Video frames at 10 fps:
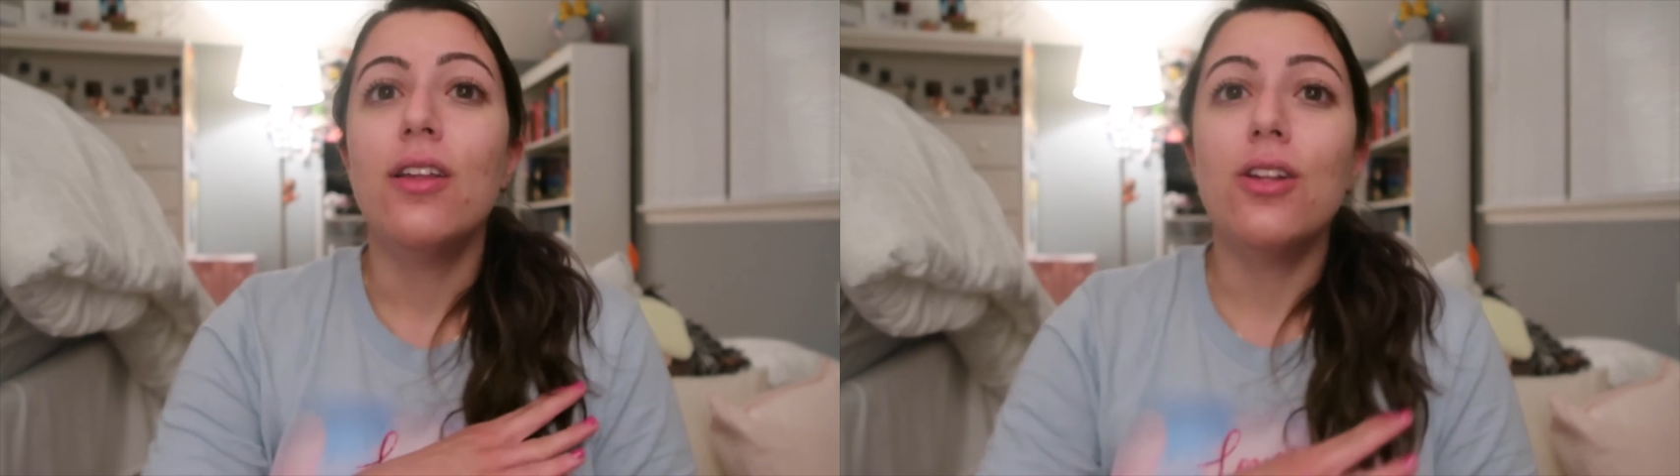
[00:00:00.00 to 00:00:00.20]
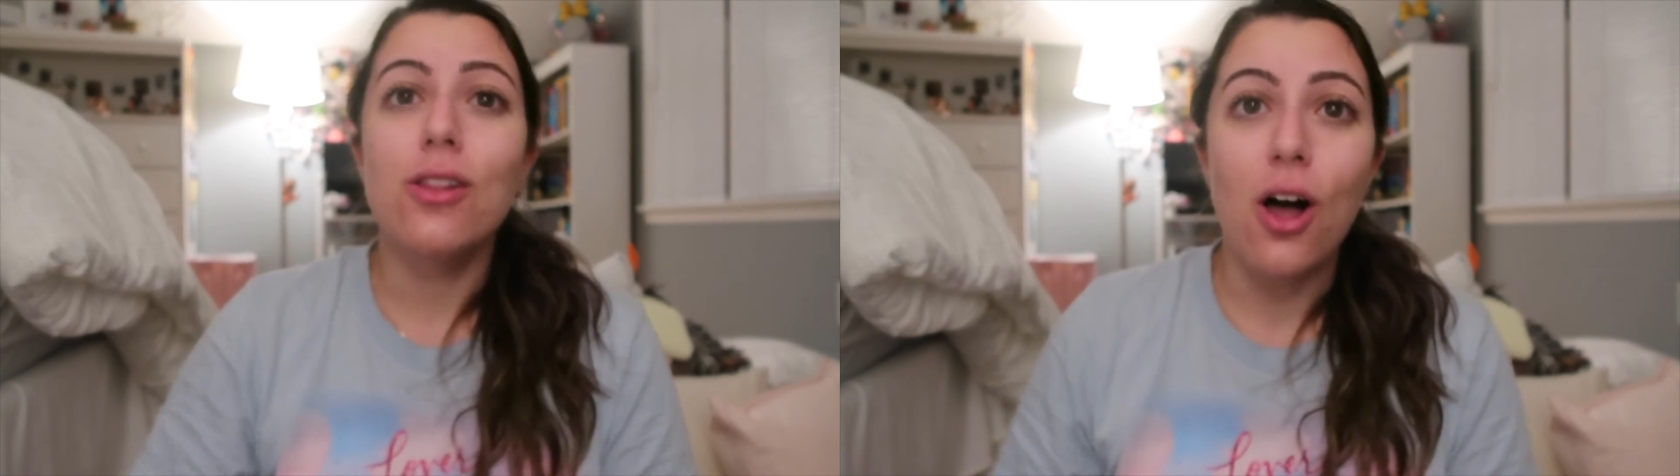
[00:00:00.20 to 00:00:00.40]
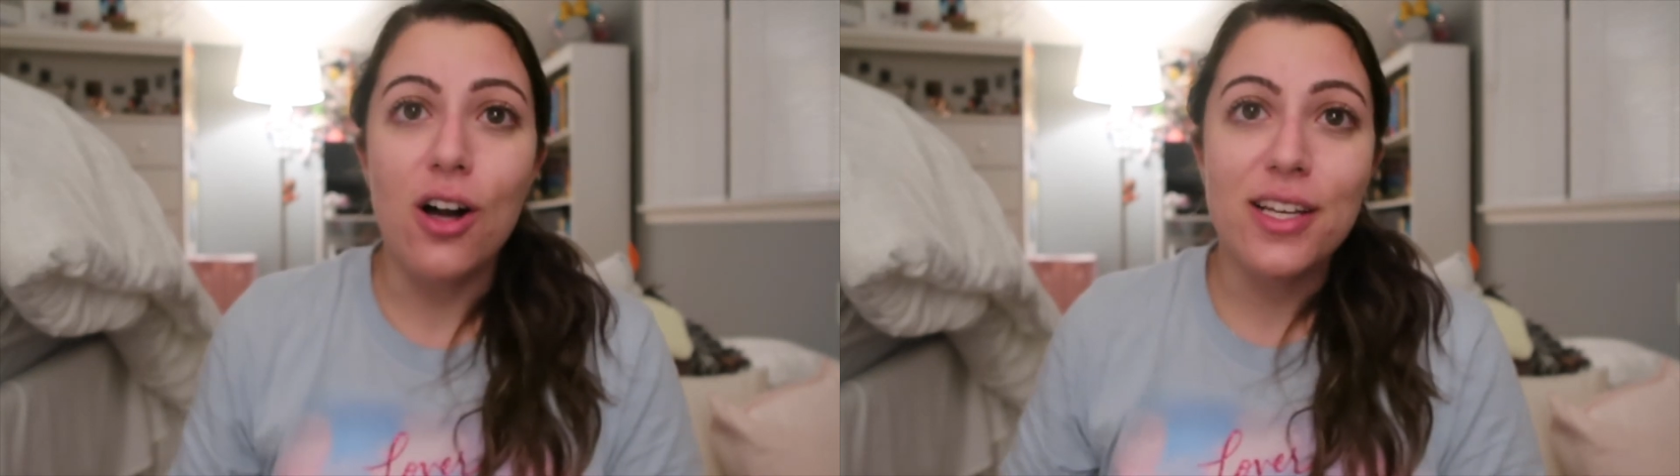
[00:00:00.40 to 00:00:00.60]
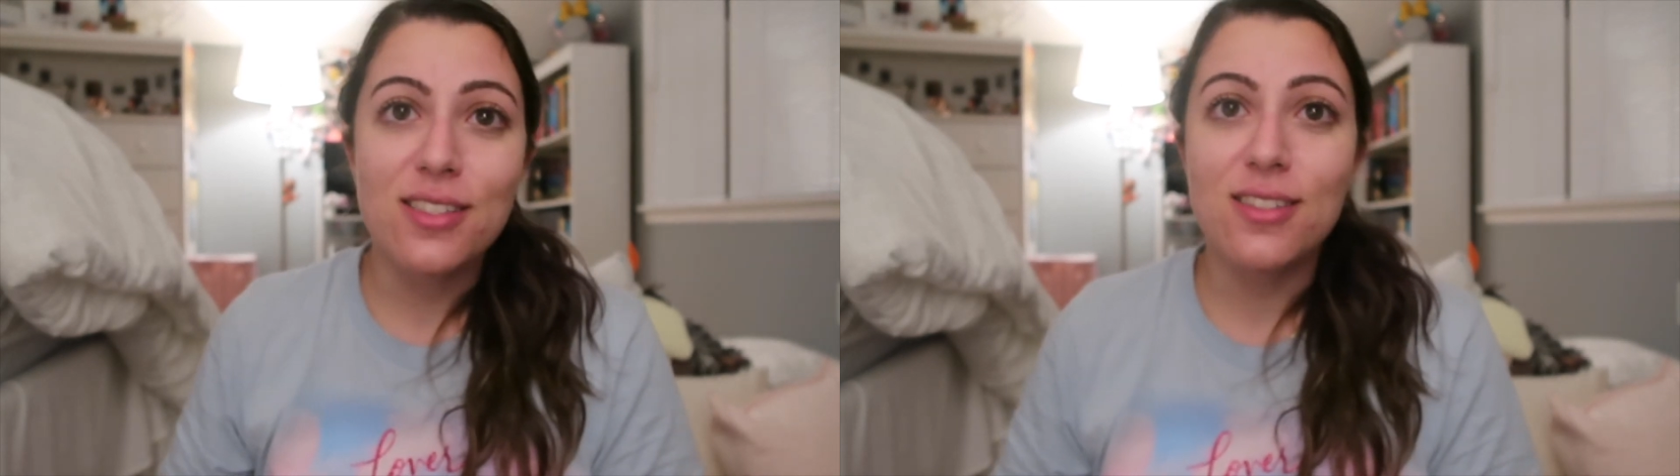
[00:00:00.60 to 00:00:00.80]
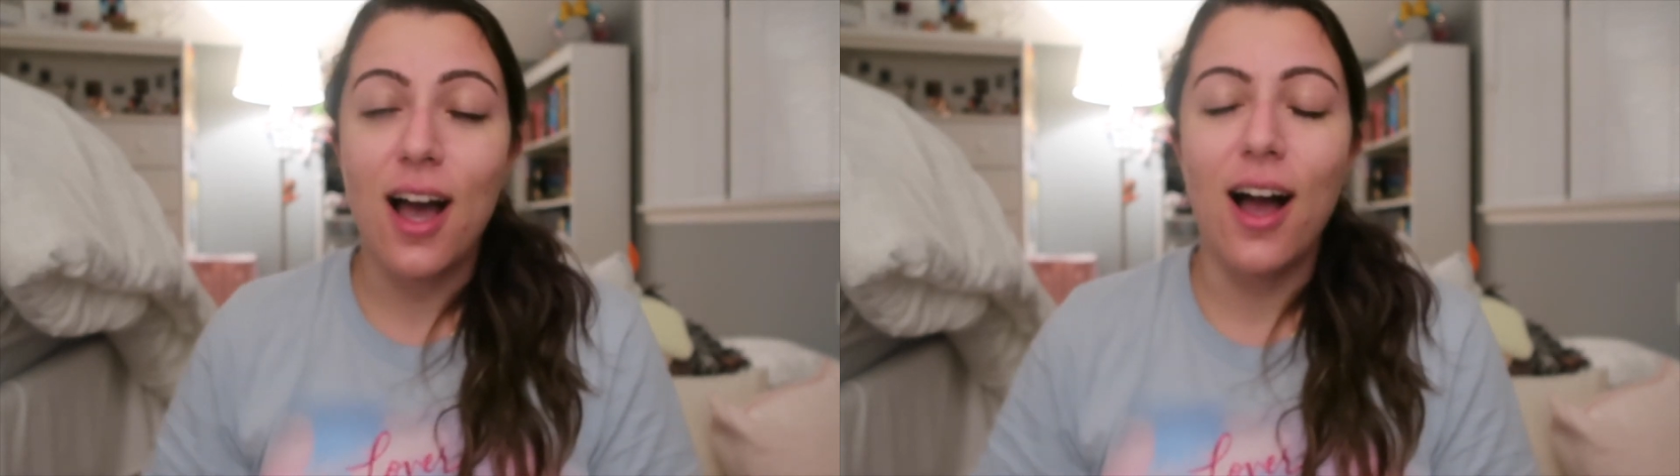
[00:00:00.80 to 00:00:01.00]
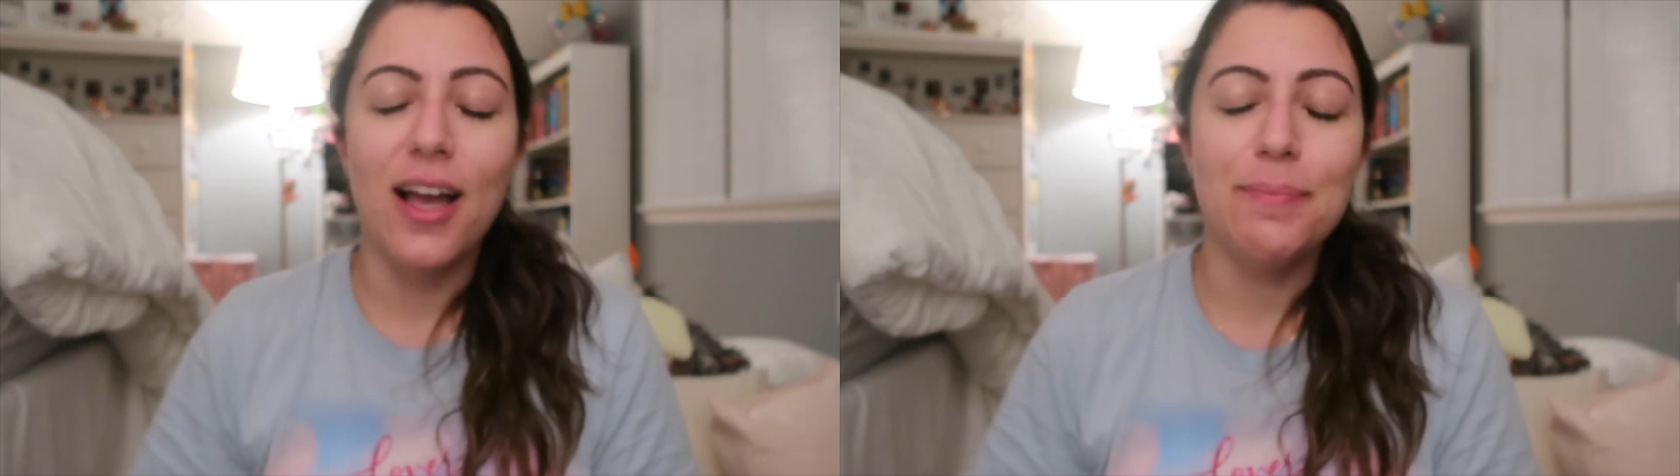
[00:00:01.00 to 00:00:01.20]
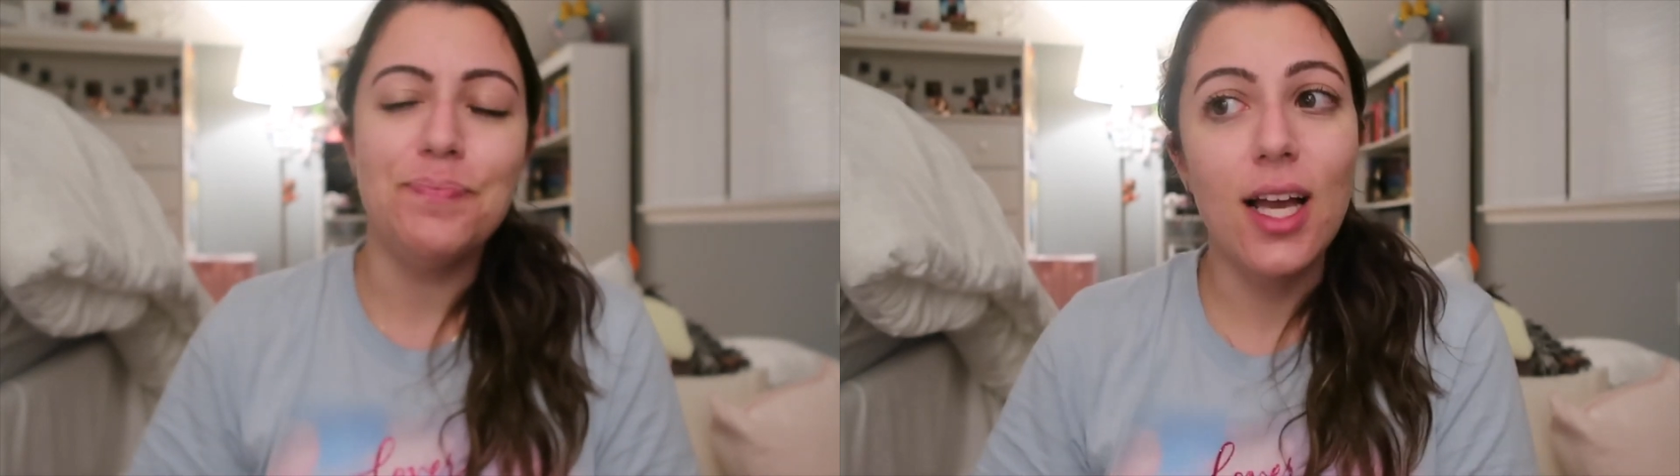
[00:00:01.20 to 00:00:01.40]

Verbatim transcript: the longest time.